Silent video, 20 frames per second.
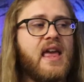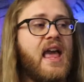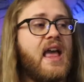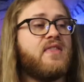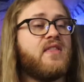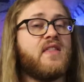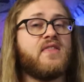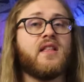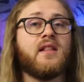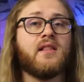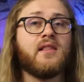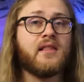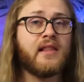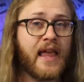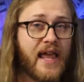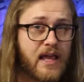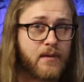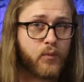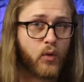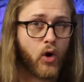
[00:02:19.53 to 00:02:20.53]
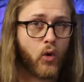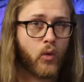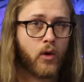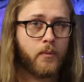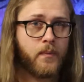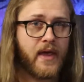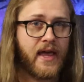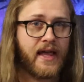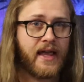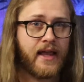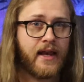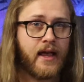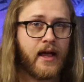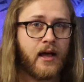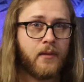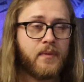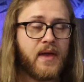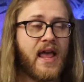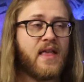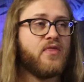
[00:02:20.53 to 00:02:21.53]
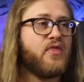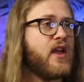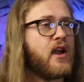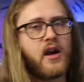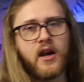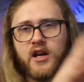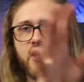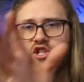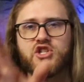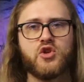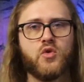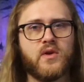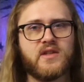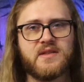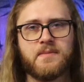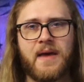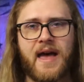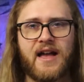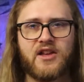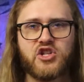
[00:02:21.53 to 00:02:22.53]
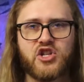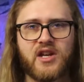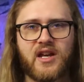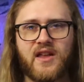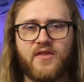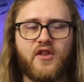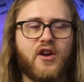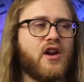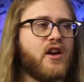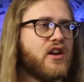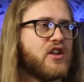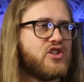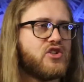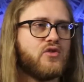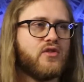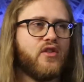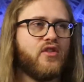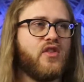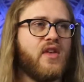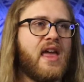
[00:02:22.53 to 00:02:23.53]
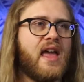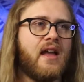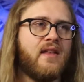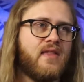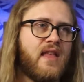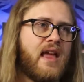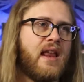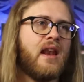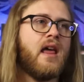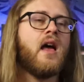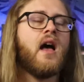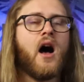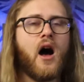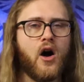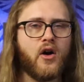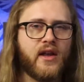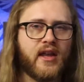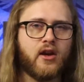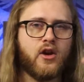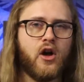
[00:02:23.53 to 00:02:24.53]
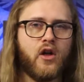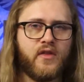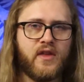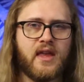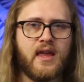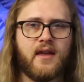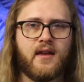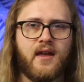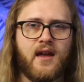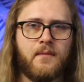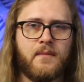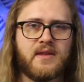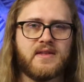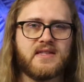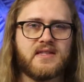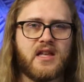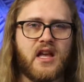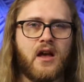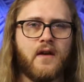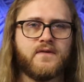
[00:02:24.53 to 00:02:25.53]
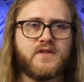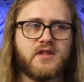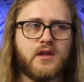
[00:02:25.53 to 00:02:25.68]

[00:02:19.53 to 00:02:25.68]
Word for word: and then the label will pick it up and they're gonna do its magic and they're gonna do the thing and then I'll get all the income and stuff.